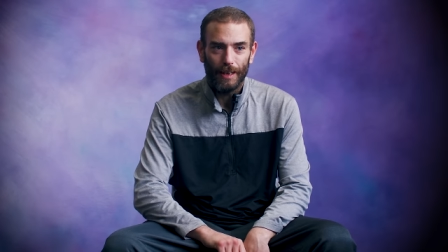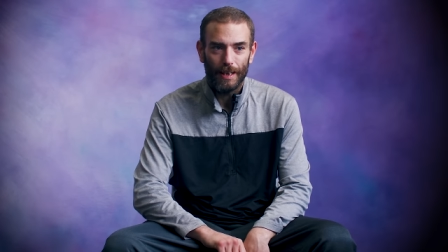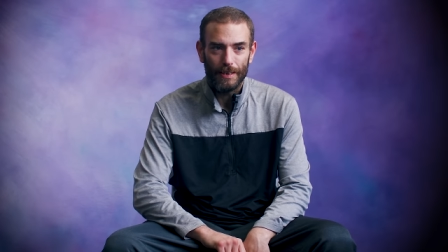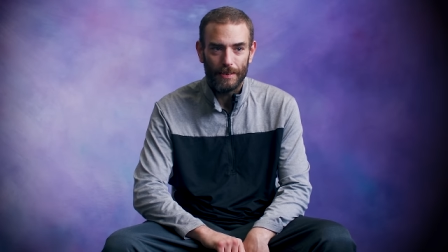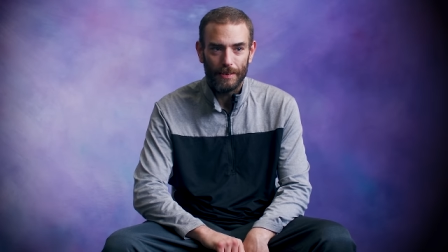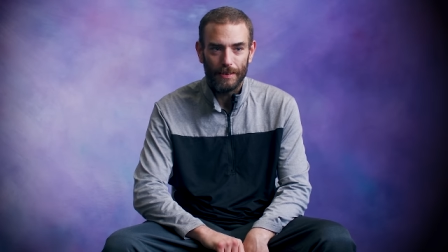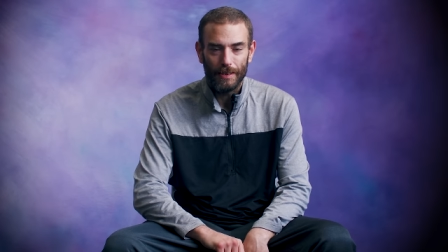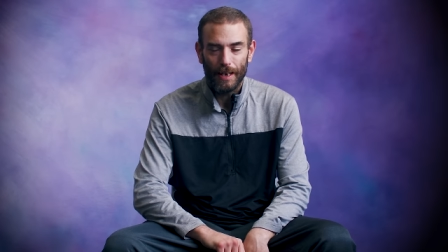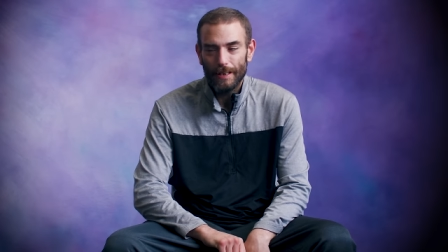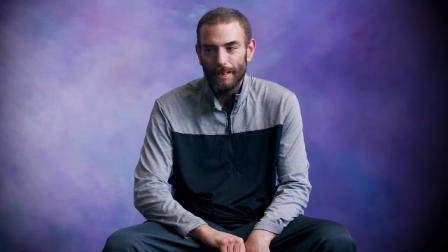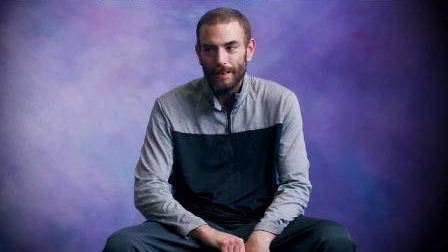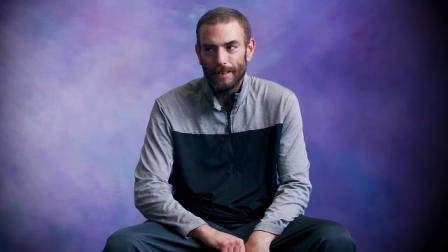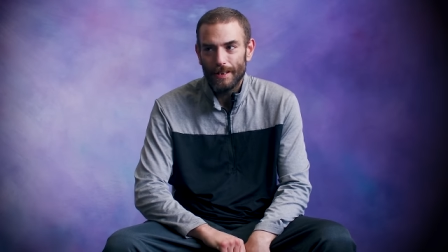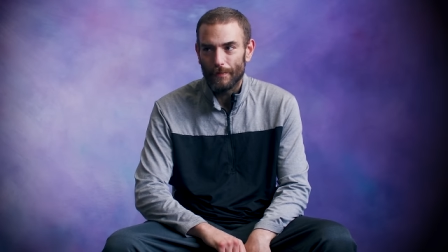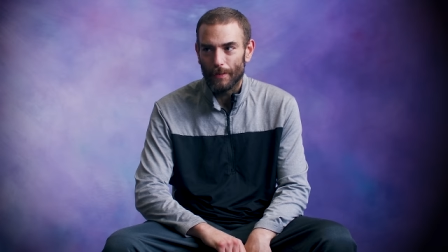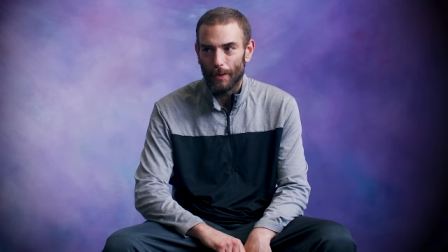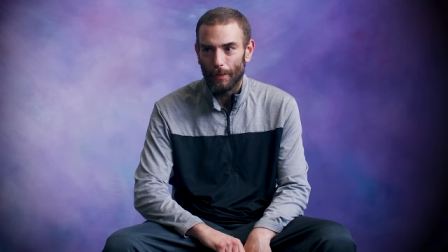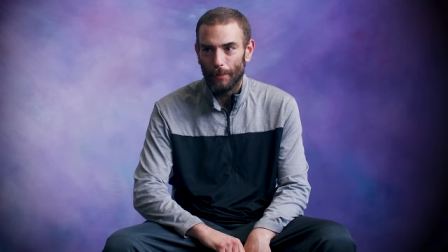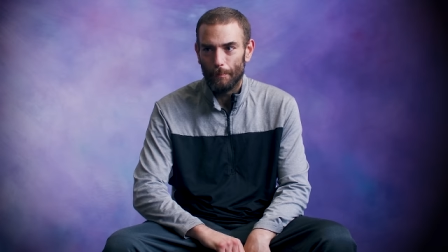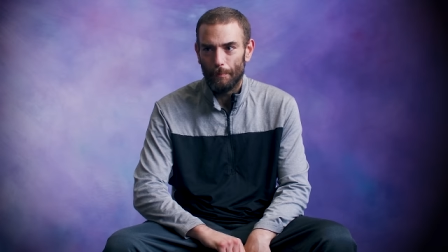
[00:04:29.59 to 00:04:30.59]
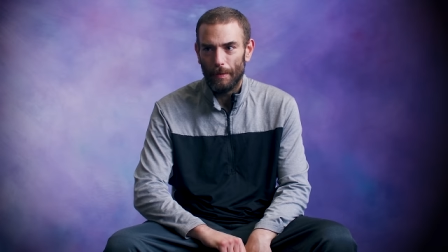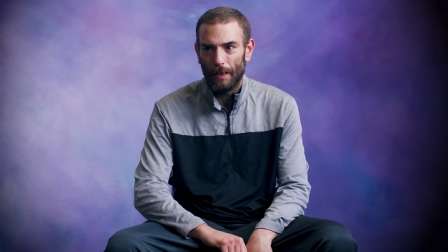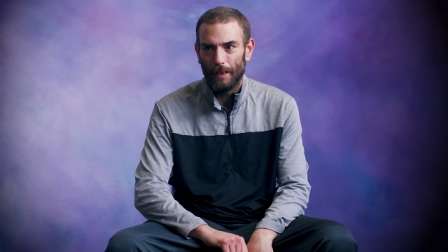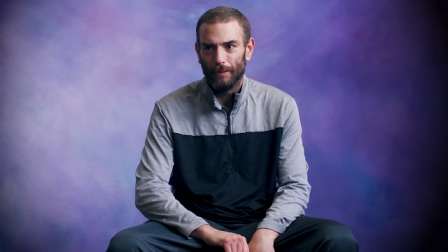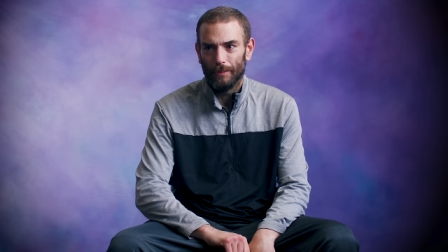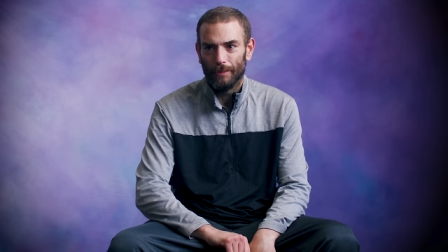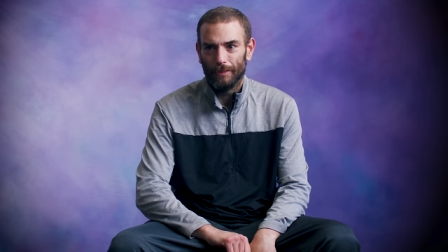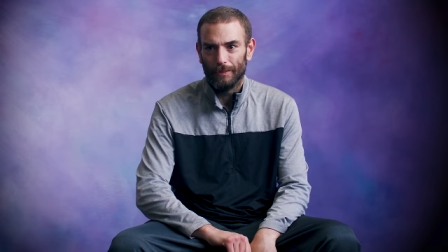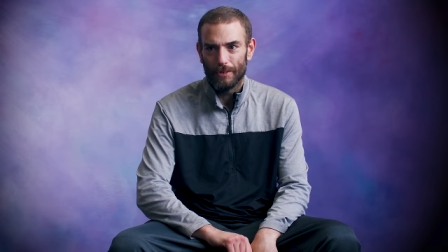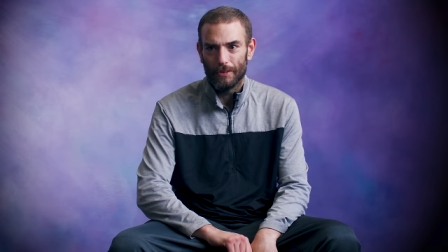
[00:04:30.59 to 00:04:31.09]
I didn't, I didn't even know
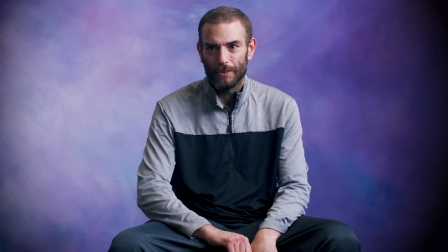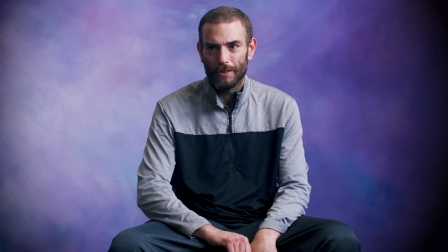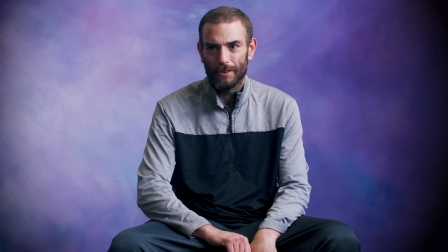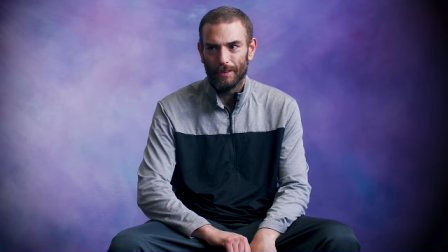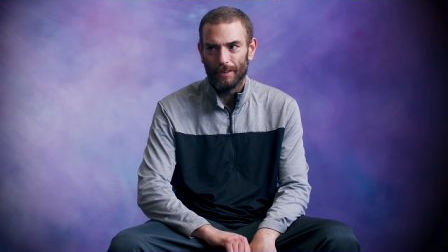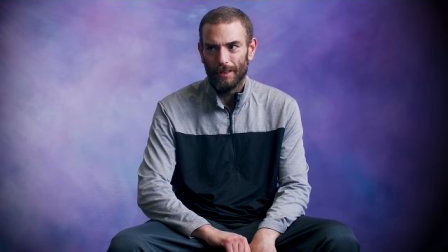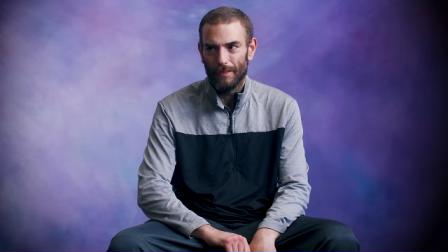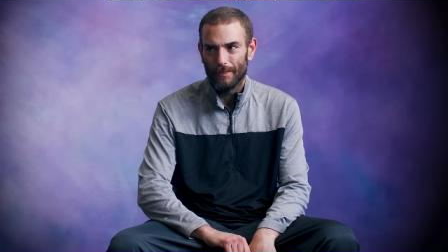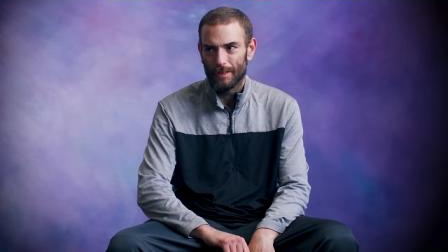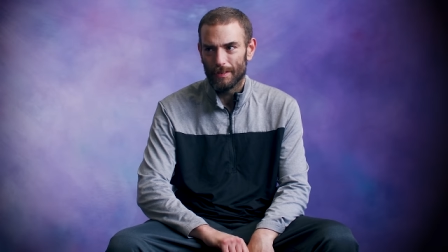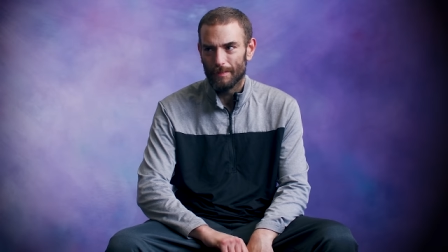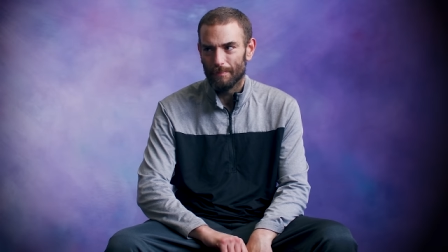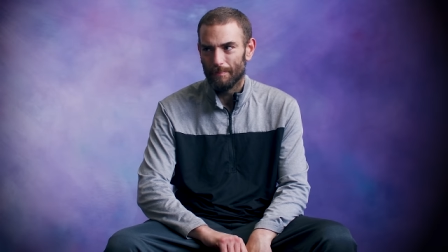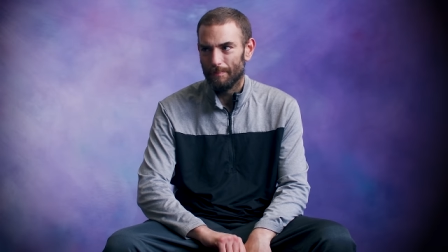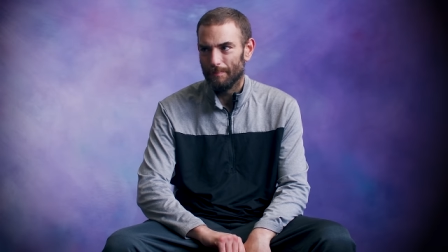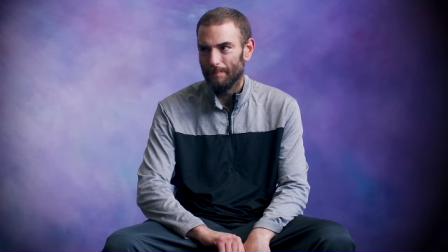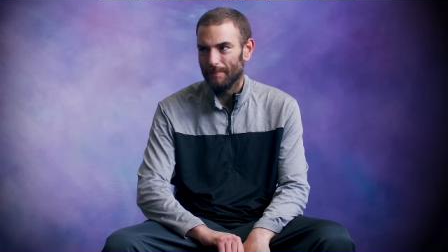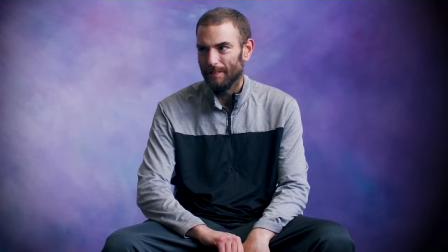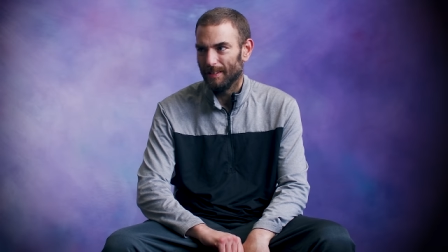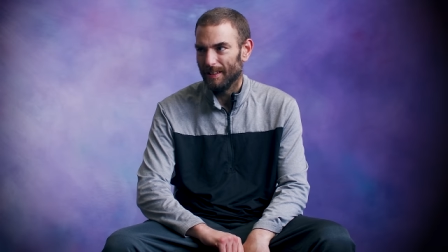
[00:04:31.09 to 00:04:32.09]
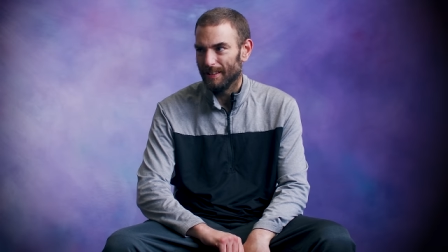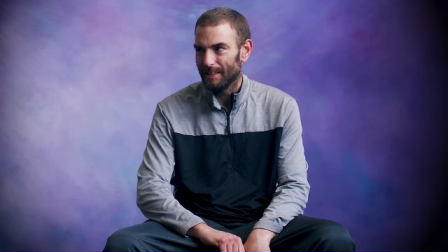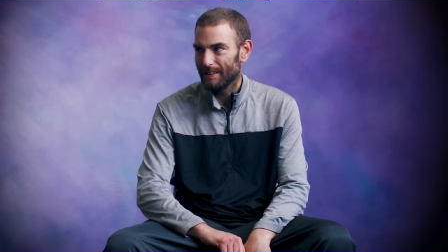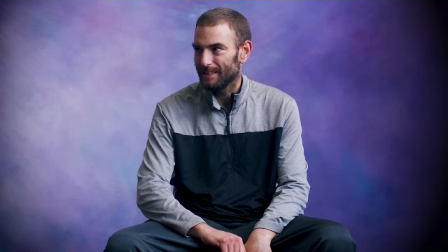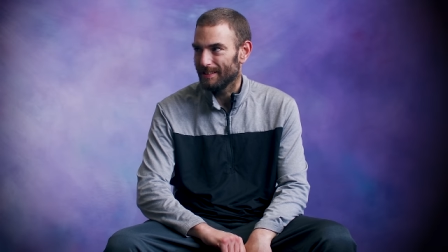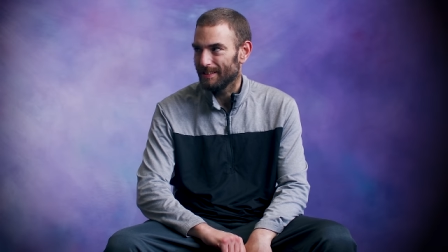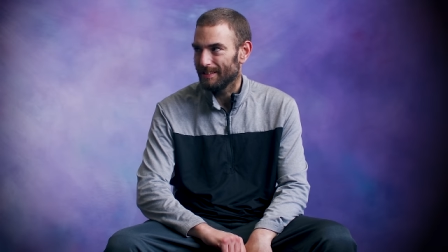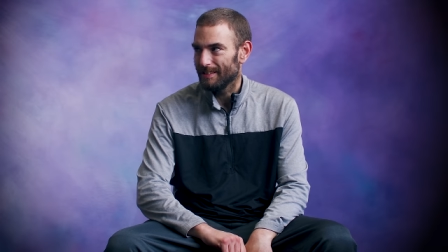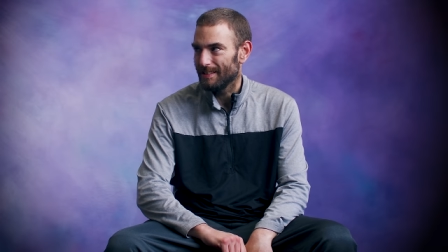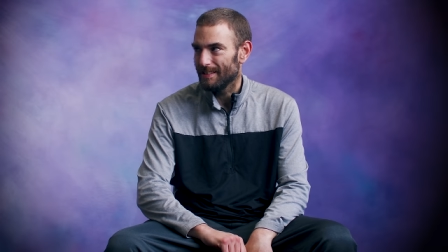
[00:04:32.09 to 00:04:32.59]
about religion until I was in
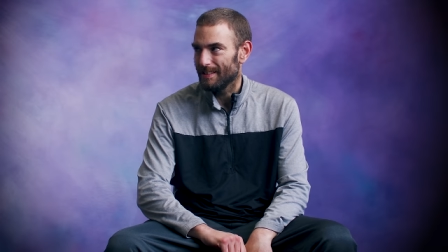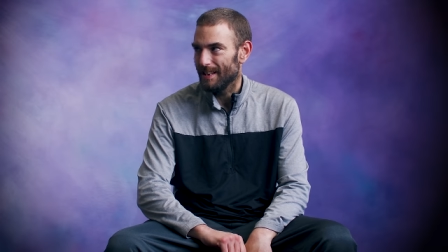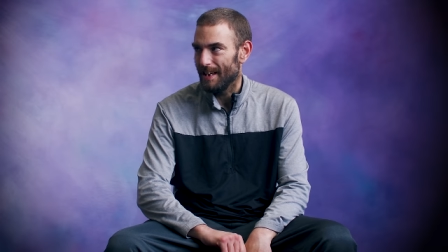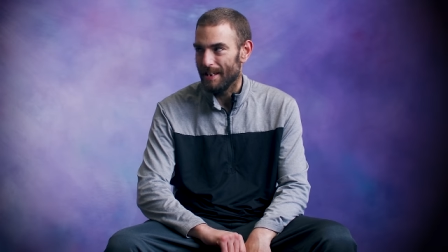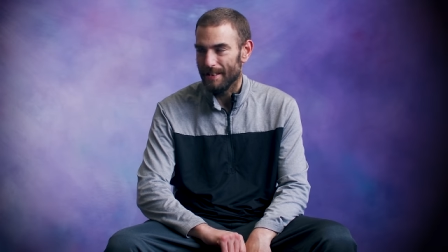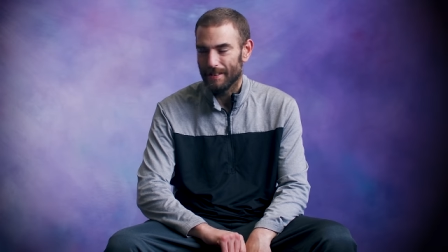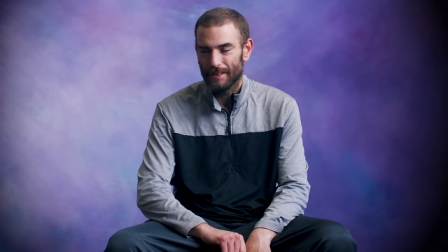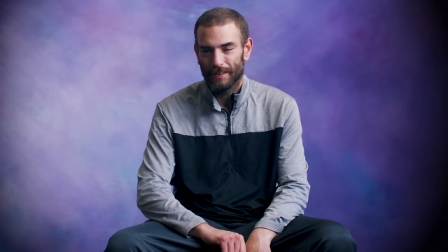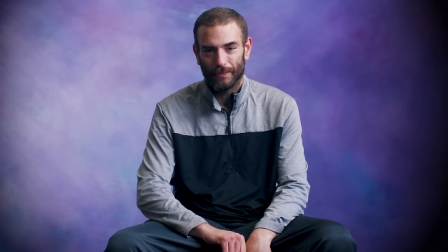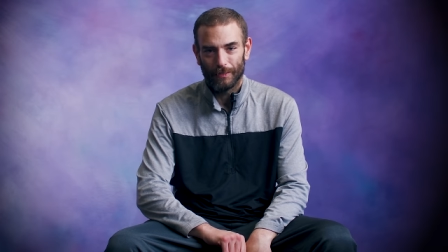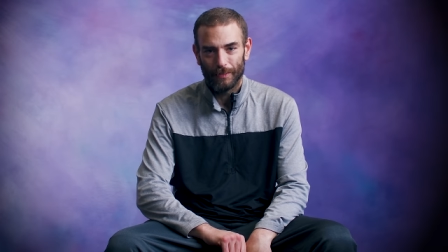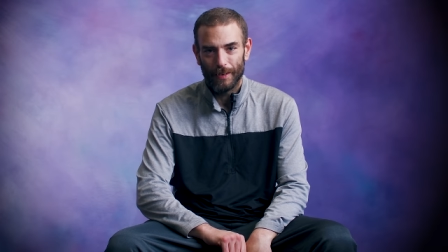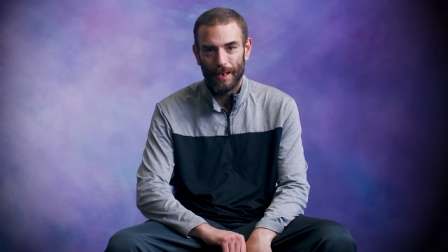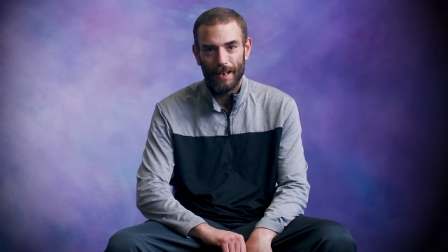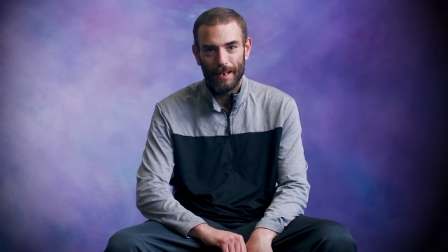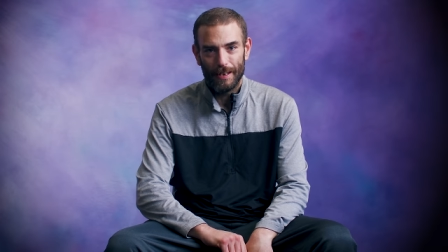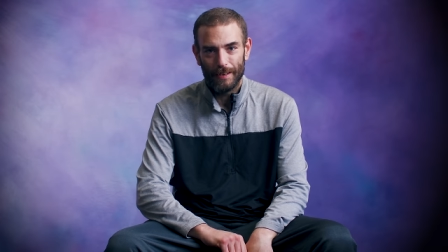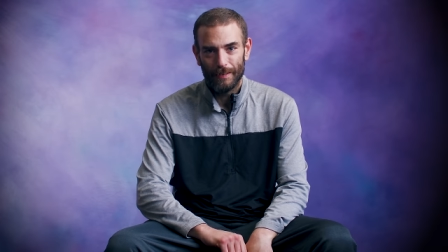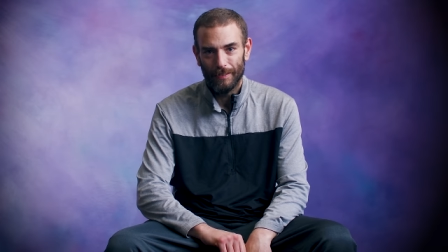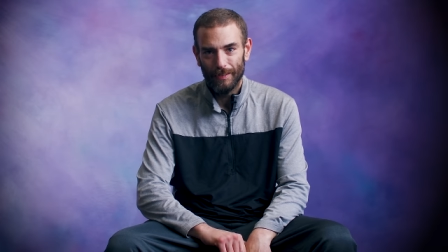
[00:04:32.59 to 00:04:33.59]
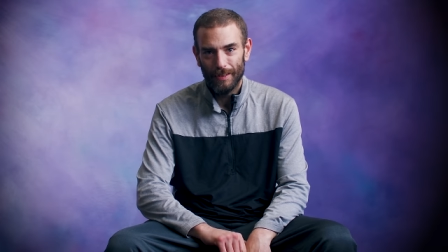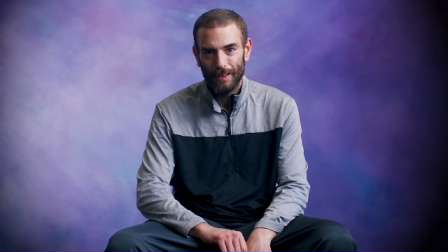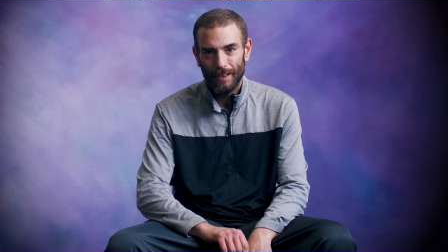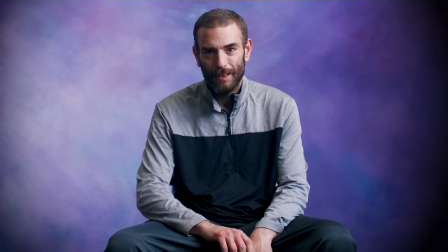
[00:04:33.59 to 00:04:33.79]
like eighth grade.